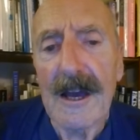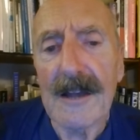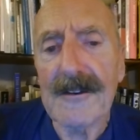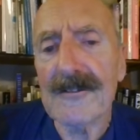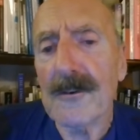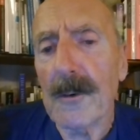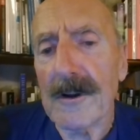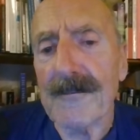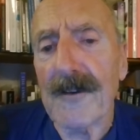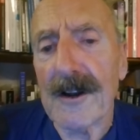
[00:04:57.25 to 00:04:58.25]
and thus
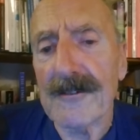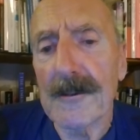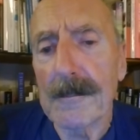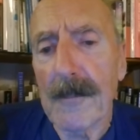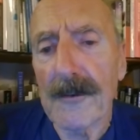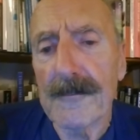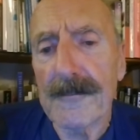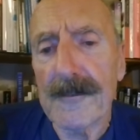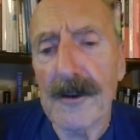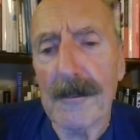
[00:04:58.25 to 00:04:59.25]
qualified as a modern
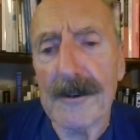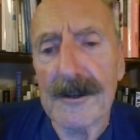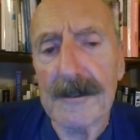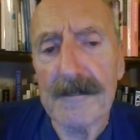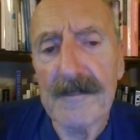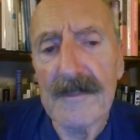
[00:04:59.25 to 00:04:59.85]
phenomenon.